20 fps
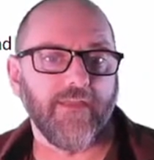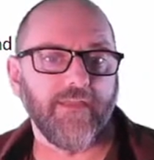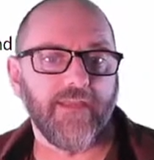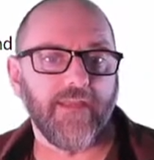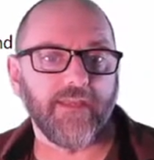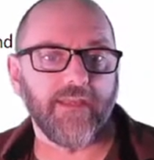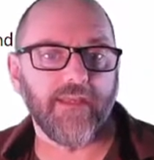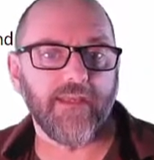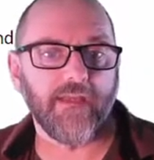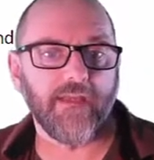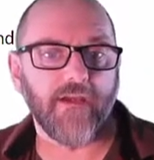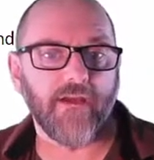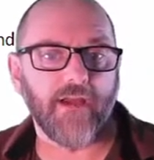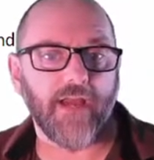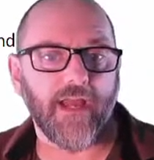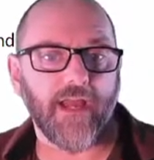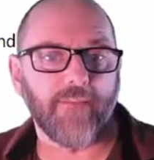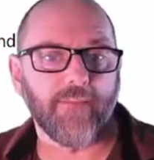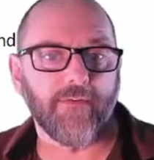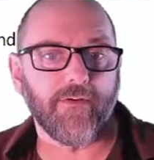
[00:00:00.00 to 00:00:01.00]
And then
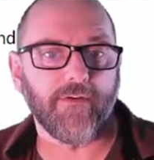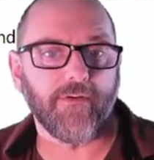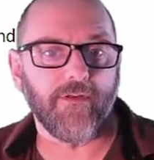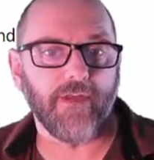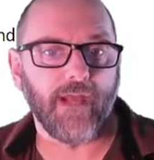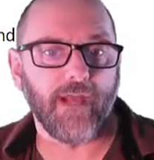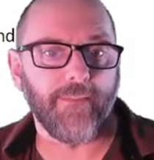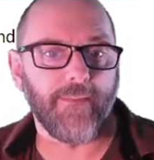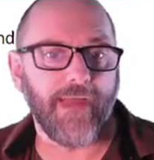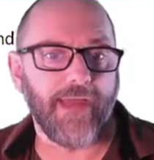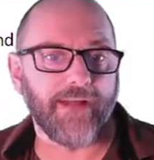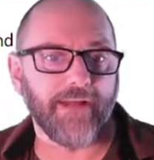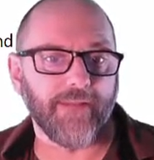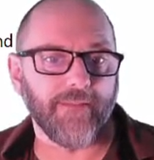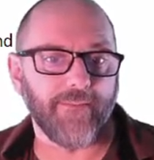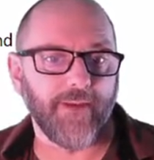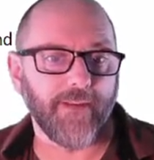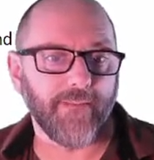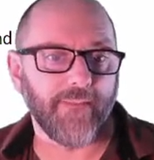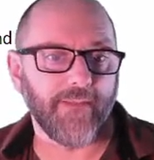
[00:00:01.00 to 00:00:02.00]
here I'm
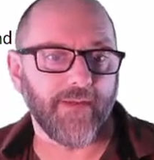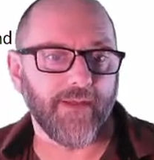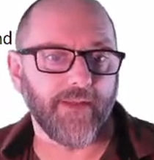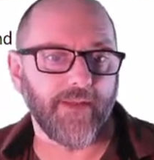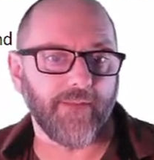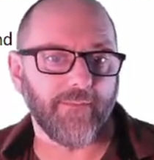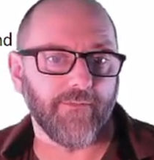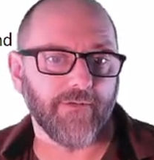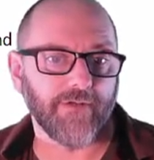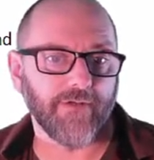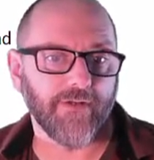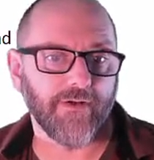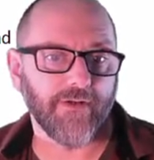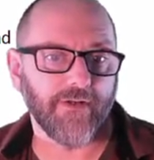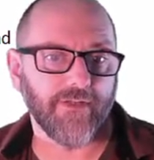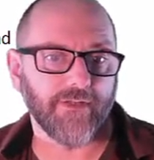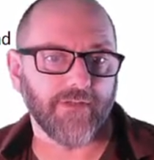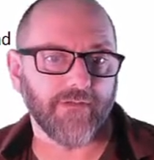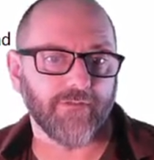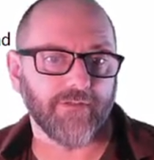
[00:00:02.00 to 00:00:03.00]
adding them up and I'm
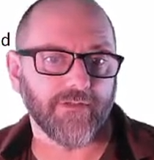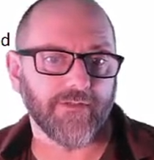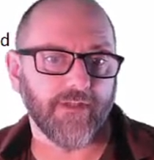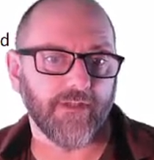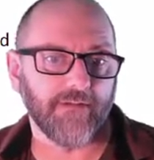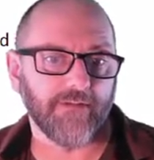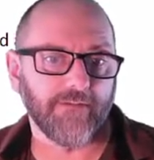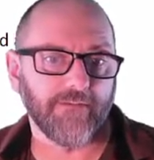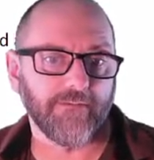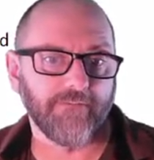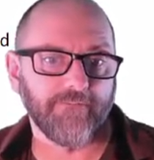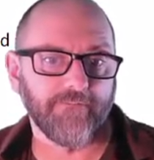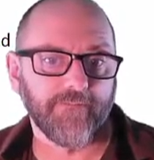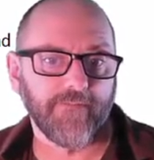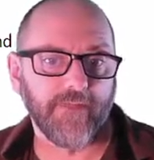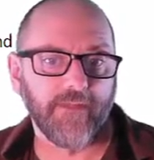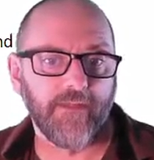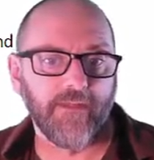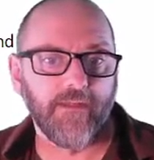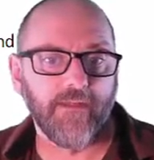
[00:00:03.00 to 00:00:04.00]
returning the result.
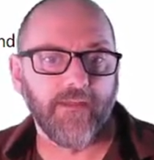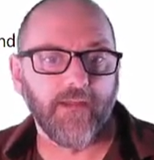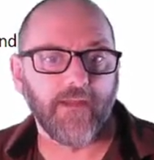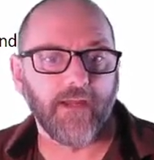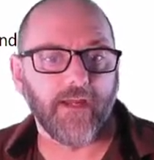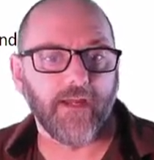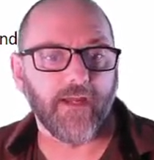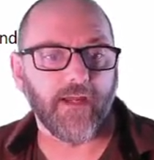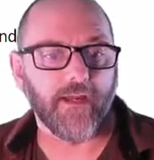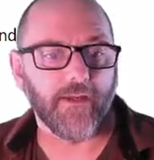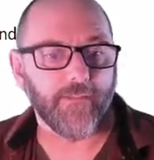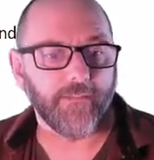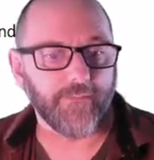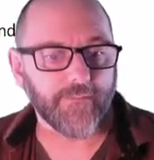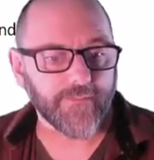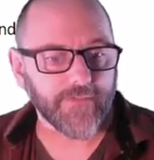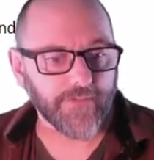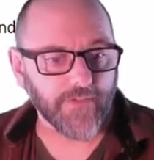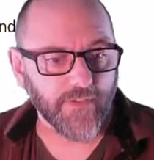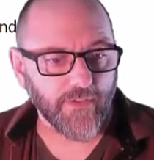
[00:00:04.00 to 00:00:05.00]

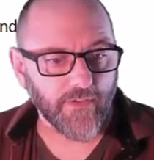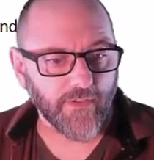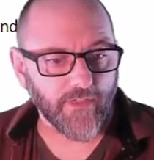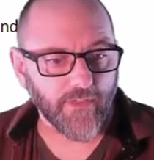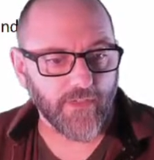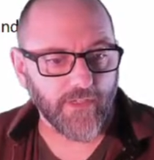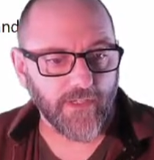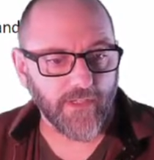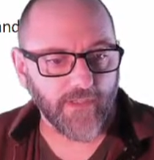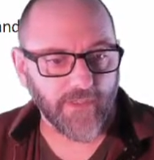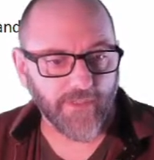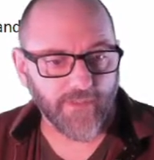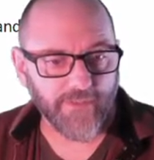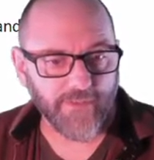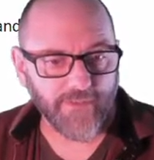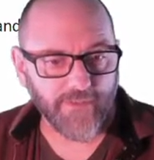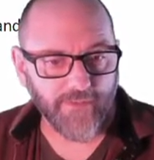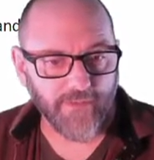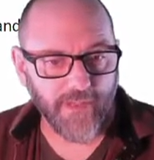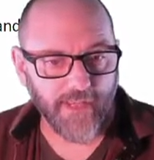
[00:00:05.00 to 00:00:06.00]
So here, let
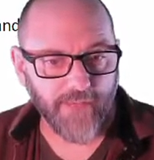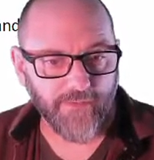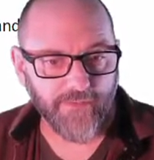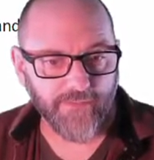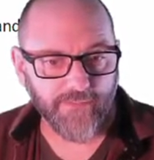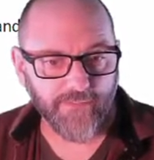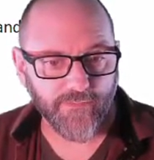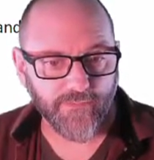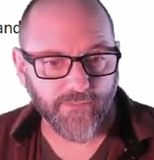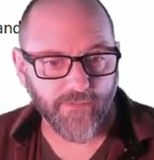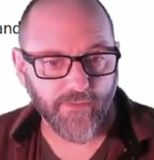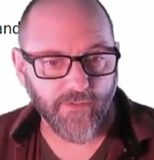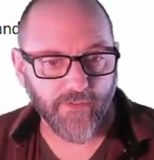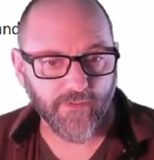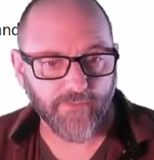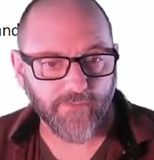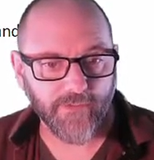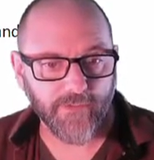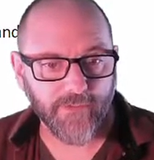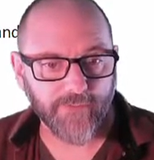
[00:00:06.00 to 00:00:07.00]
me show you how this would
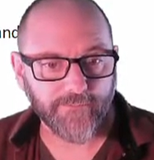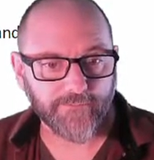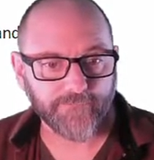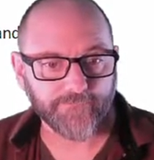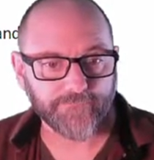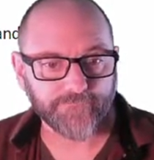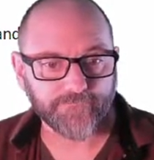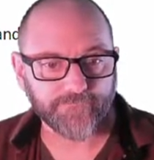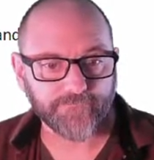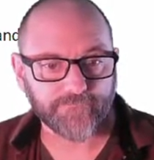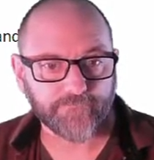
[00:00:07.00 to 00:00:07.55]
work over here.